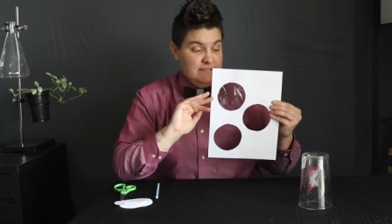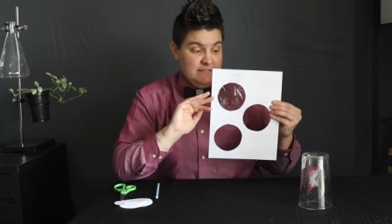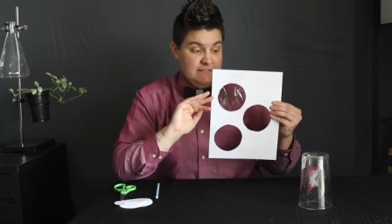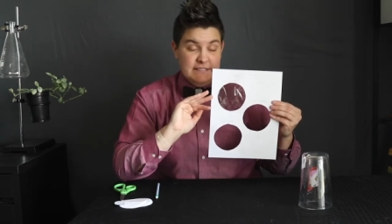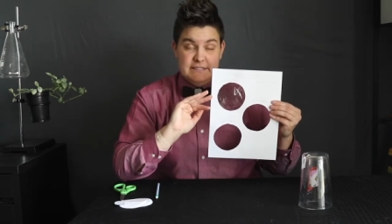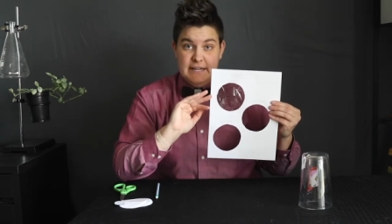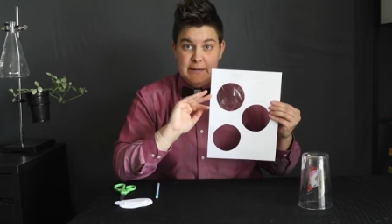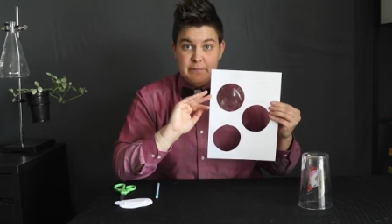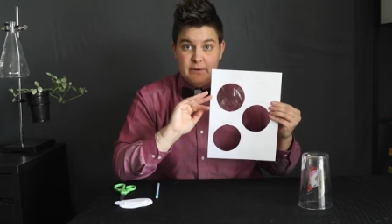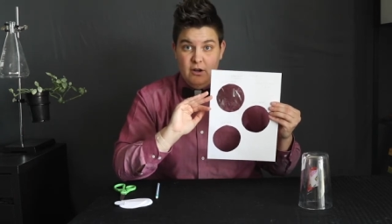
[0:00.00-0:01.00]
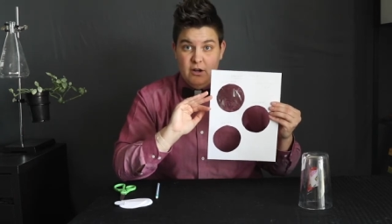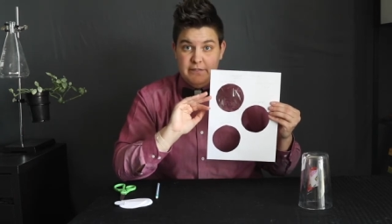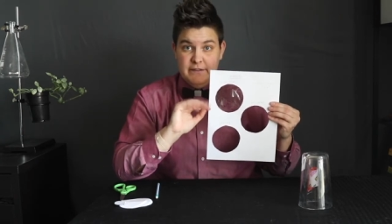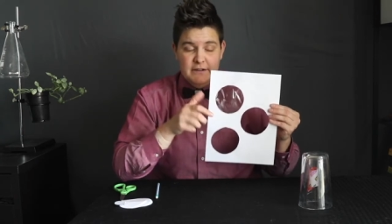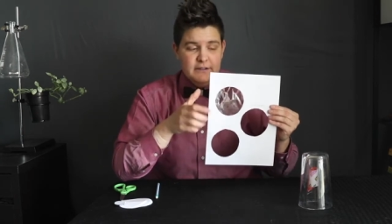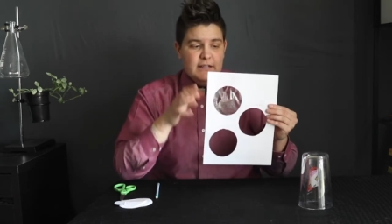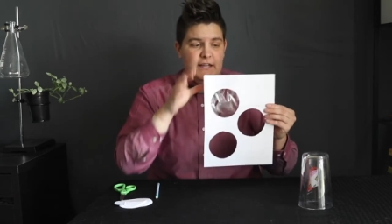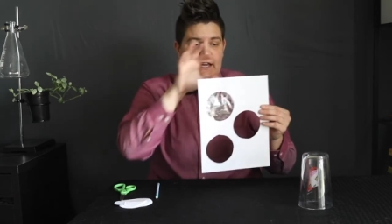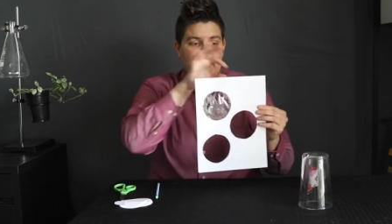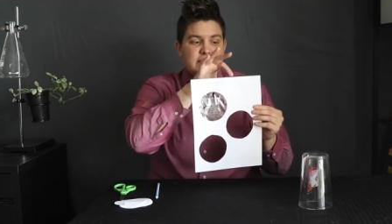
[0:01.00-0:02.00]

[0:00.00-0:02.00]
sticky tape on there, I